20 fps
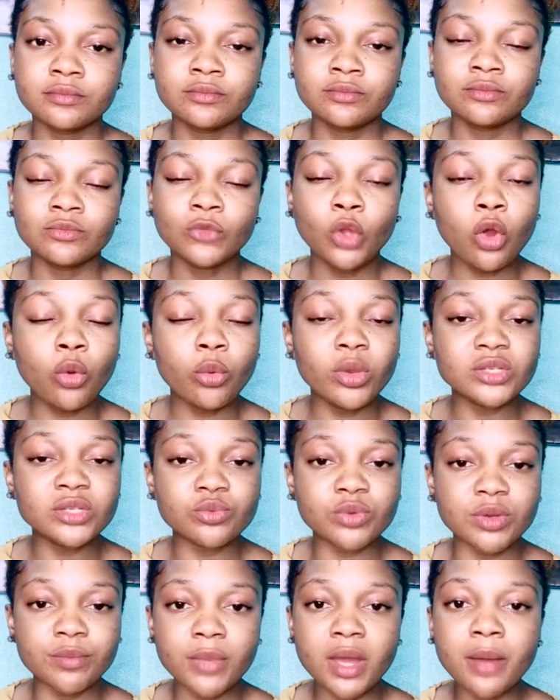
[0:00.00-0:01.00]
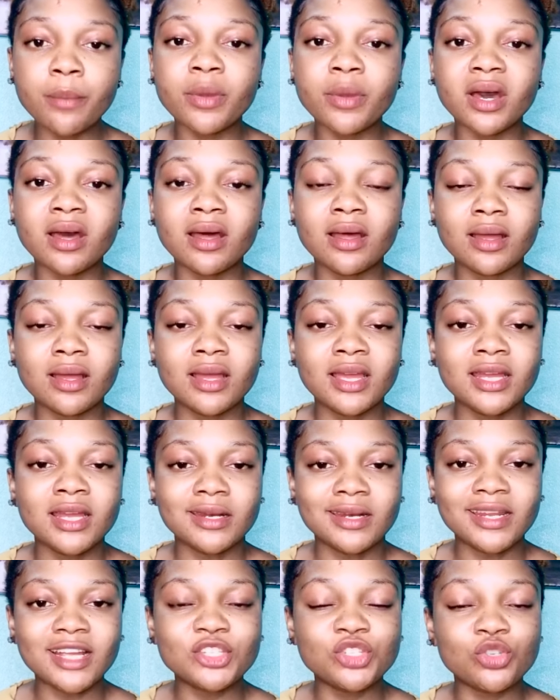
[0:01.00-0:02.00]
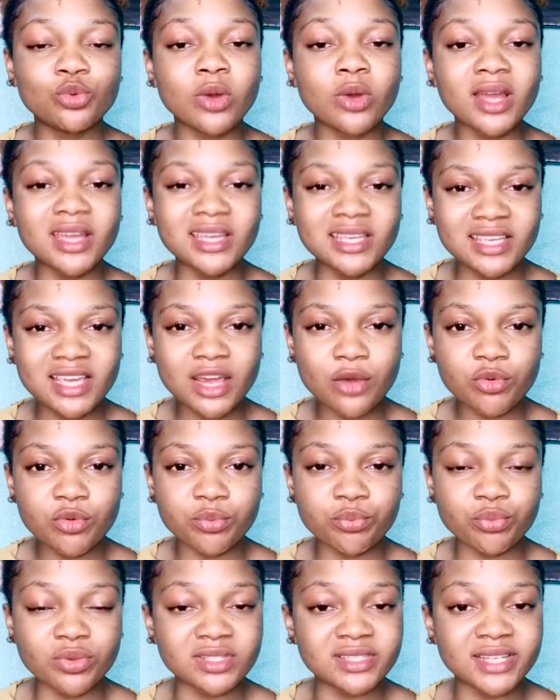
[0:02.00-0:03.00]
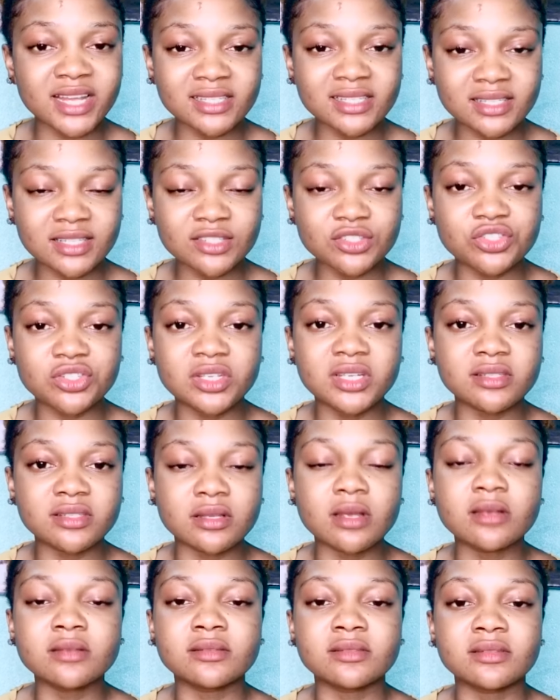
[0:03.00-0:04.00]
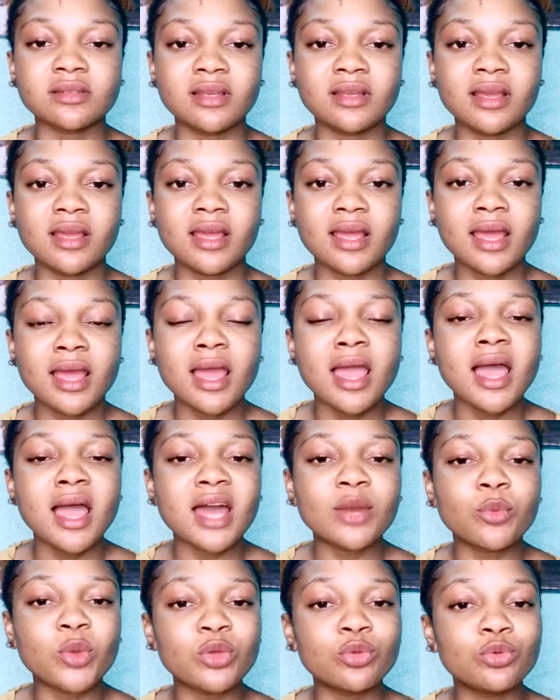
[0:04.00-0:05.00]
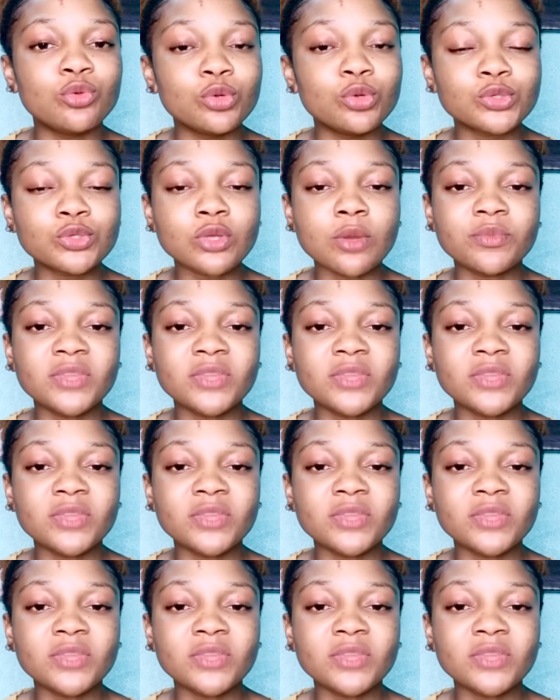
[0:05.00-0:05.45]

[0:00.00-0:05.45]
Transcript: always remember that you are here representing Jesus. And when you do something